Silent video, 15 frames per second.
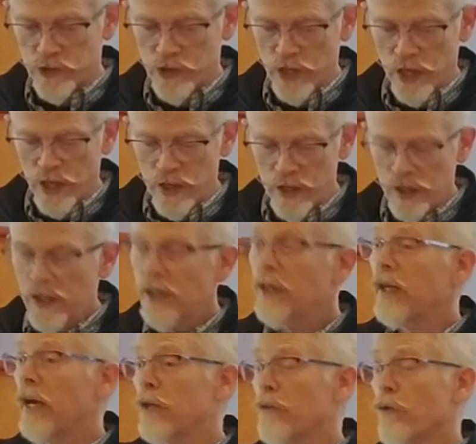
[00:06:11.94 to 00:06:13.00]
C,
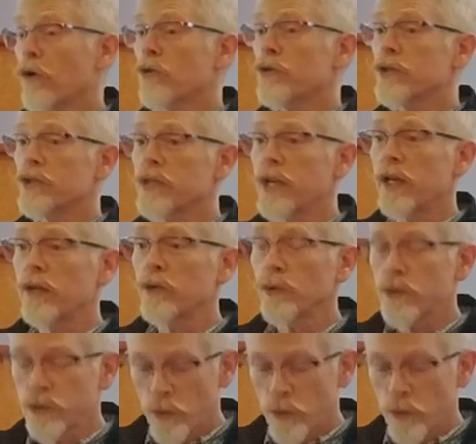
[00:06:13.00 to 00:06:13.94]
that's verses 10 through